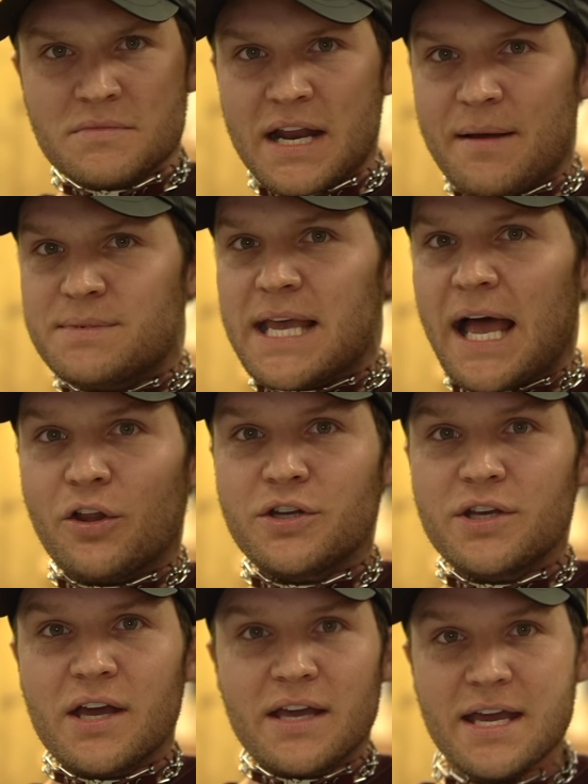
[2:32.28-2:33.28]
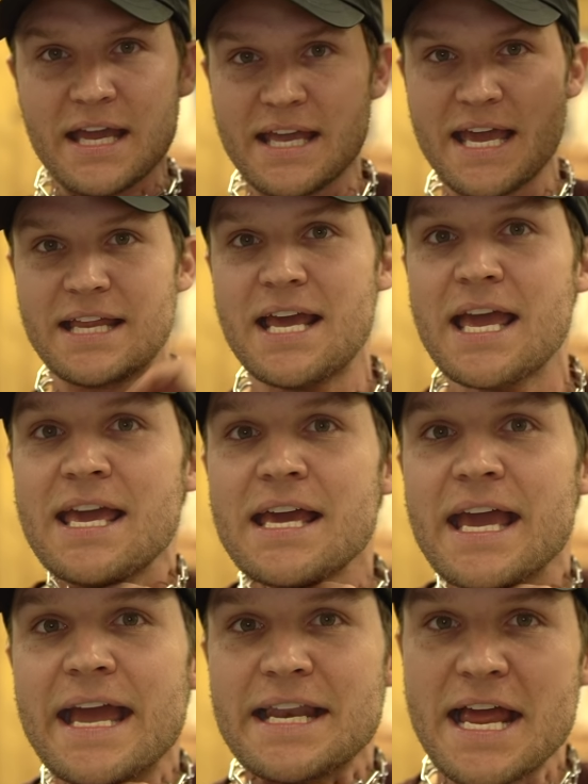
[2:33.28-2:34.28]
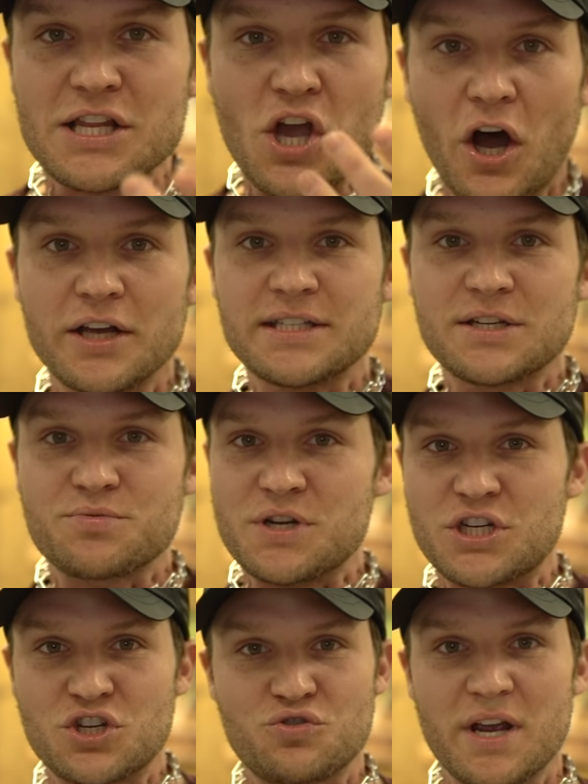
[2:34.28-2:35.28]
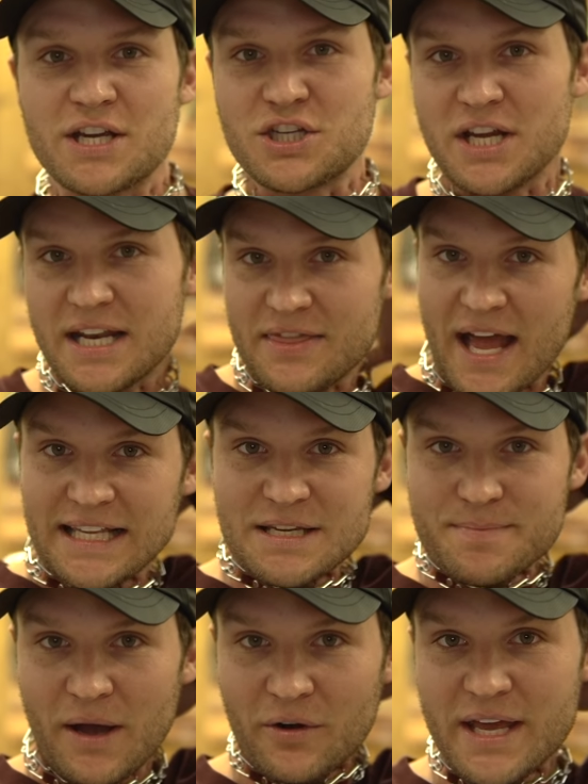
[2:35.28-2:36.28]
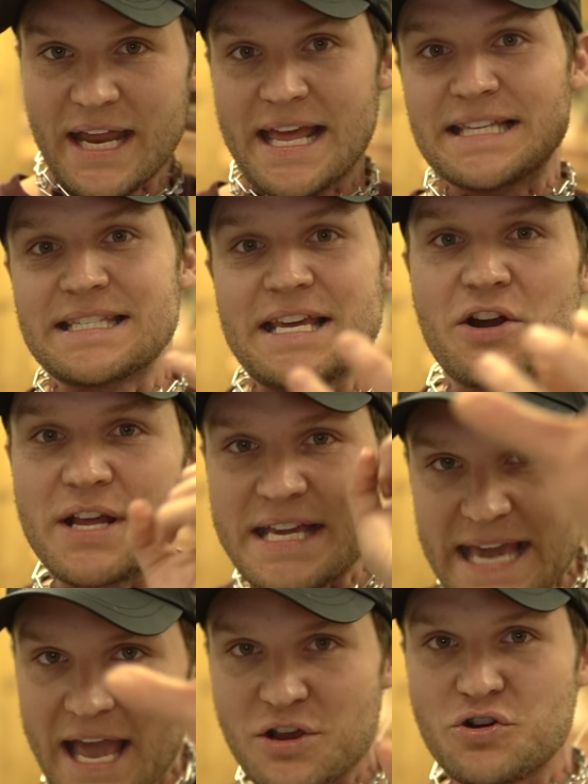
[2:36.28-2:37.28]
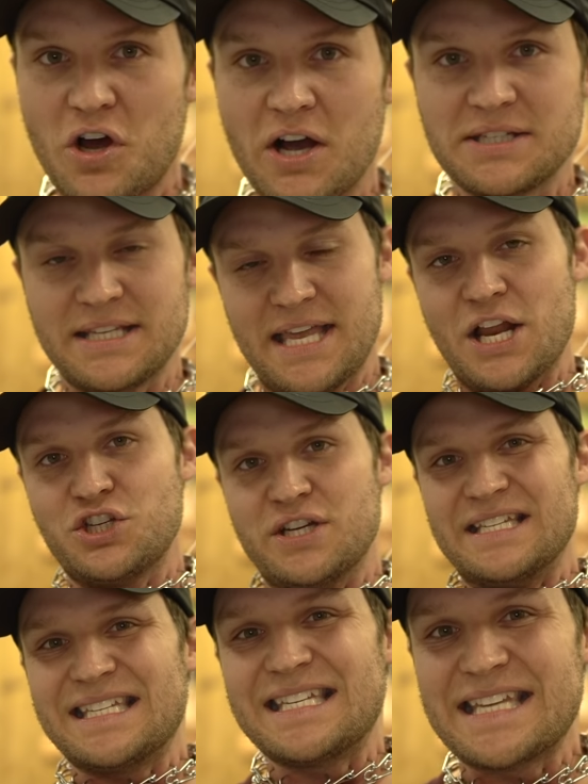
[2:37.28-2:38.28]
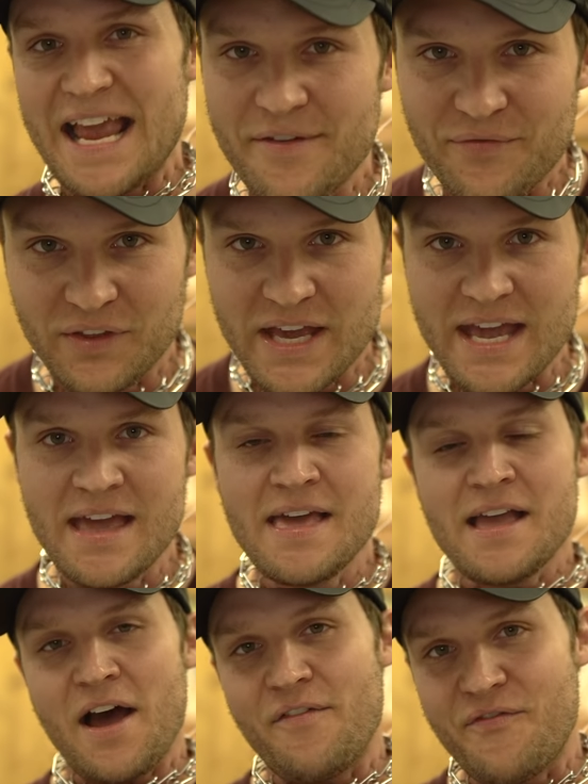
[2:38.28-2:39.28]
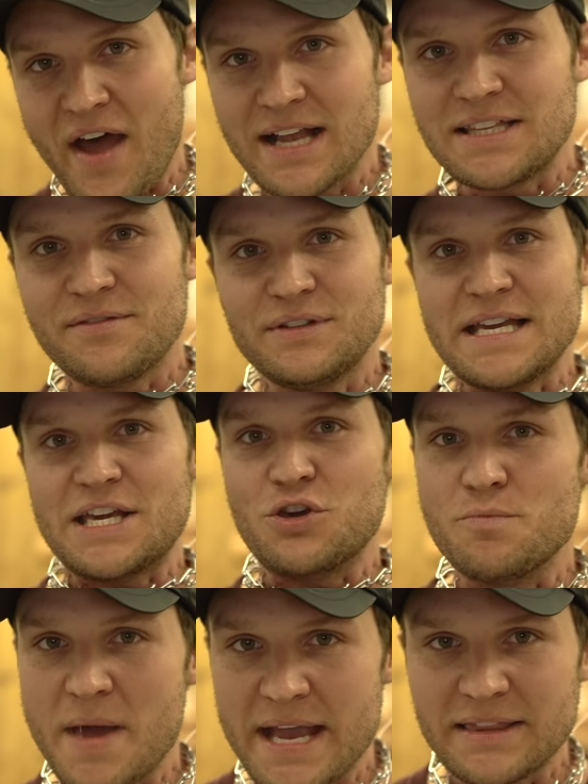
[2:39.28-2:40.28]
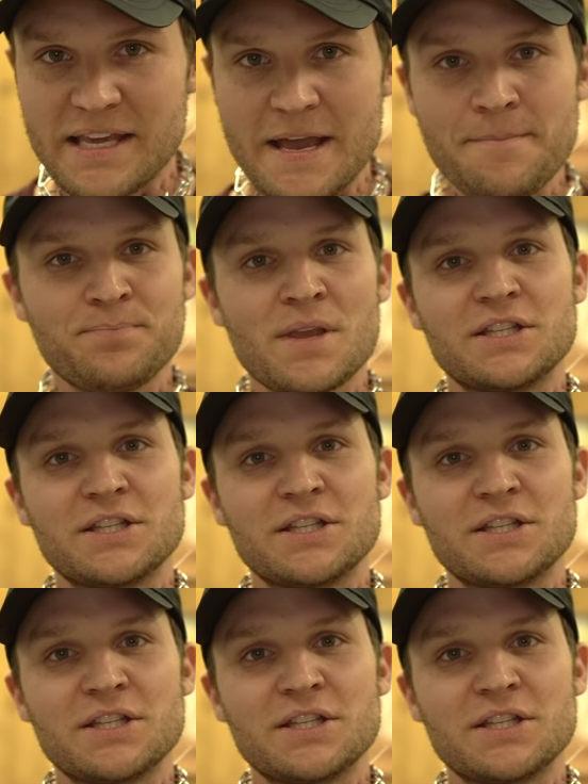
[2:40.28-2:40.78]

And I'm telling you, it, it it, it causes restriction and that's about it. It's there to get your dog's attention safely, effectively, humanely.